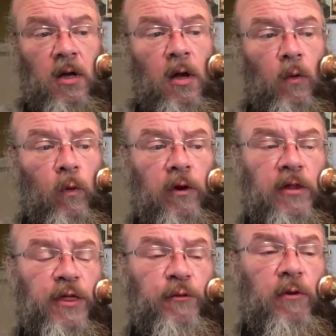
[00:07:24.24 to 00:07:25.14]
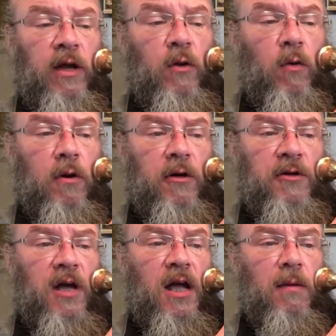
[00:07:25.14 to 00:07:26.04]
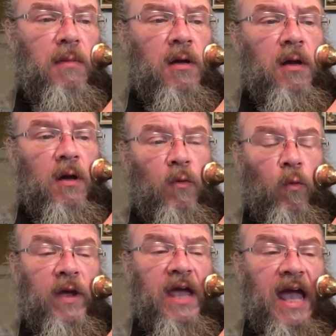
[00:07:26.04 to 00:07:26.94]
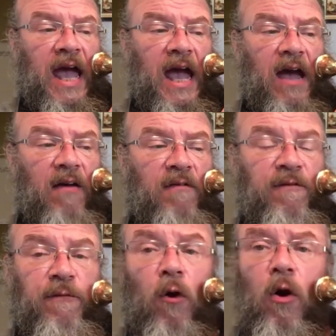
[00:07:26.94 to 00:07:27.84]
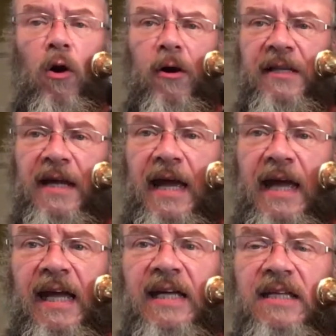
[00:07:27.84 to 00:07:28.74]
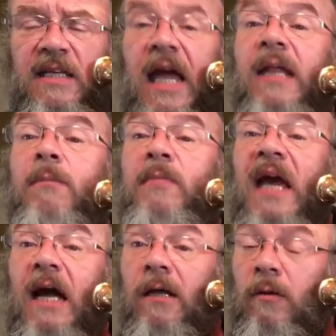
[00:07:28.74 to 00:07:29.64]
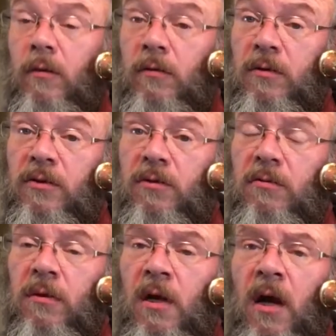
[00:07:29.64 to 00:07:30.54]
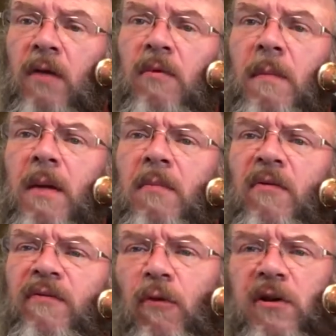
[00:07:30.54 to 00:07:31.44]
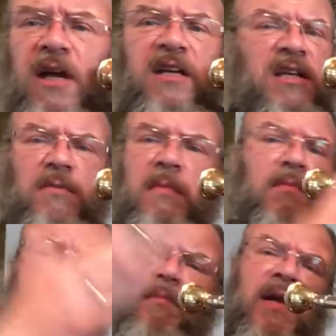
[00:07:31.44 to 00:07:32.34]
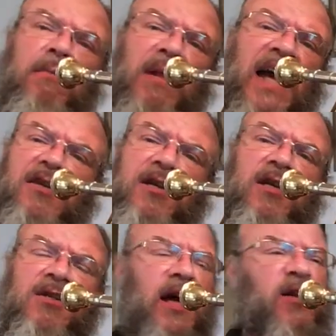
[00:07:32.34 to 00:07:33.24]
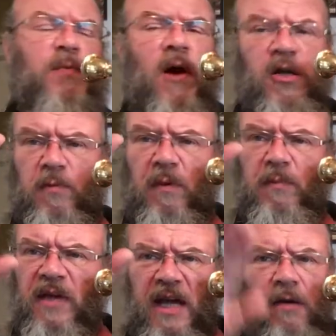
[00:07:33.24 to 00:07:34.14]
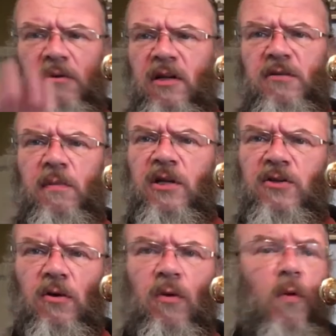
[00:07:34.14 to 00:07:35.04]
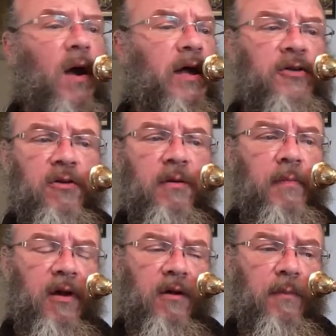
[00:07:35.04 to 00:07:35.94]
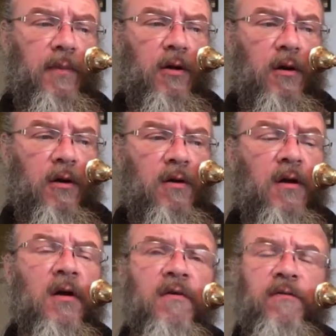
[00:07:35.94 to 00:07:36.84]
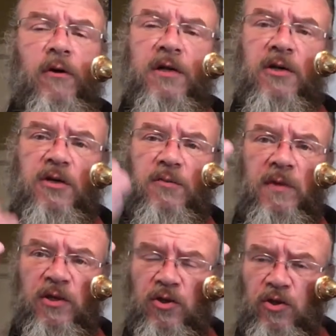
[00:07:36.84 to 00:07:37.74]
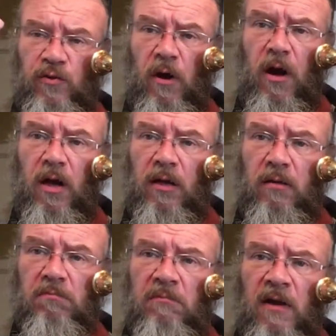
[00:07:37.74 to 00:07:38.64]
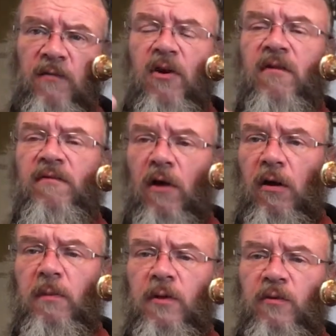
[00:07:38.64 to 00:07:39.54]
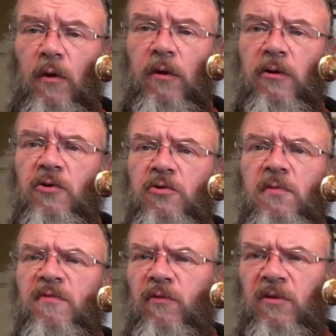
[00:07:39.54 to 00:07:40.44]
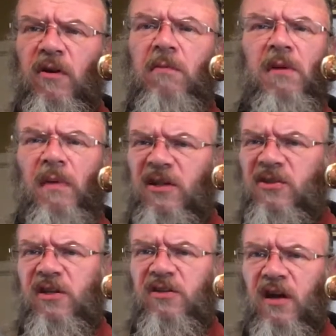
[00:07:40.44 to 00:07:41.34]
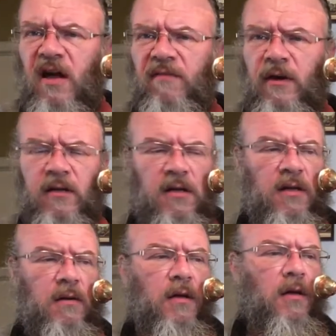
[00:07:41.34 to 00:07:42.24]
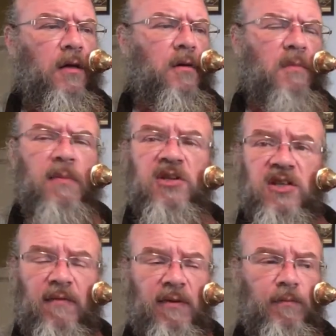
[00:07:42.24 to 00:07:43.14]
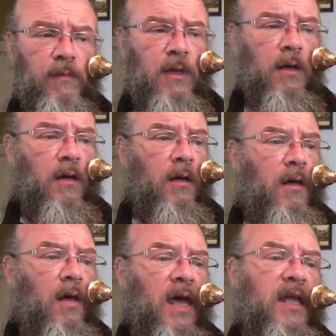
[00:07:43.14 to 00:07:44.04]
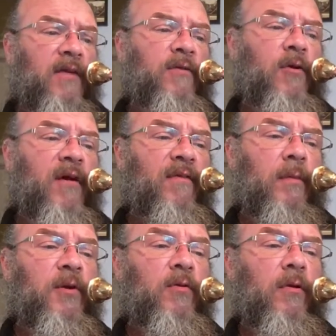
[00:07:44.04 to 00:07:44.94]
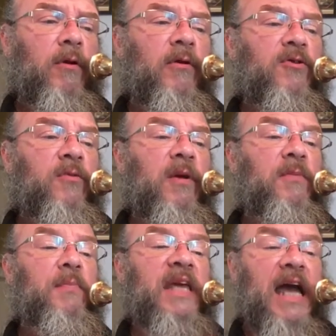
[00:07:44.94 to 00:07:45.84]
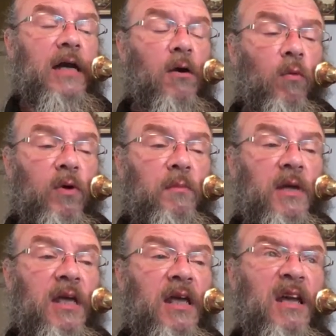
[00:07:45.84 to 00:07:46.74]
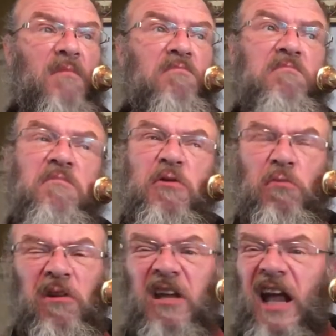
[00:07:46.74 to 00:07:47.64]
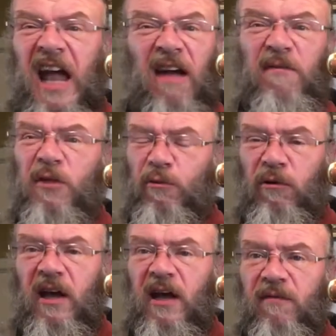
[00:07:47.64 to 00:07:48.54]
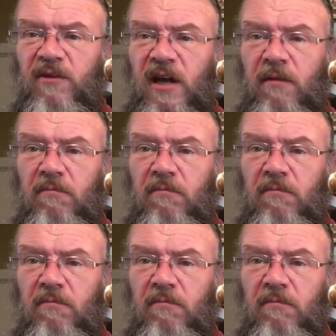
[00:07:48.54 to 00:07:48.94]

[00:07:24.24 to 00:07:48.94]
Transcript: We're in 3/4 time. We have fortes and pianos. And remember, forte doesn't mean blasting as loud as possible, and piano doesn't mean so quiet you can barely be heard. Forte just means strong. If you had a volume control on your instrument, forte would be about 6.5 out of 10, maybe 7. And if you had a volume control on your instrument, piano would be 3.5, 3 out of 10.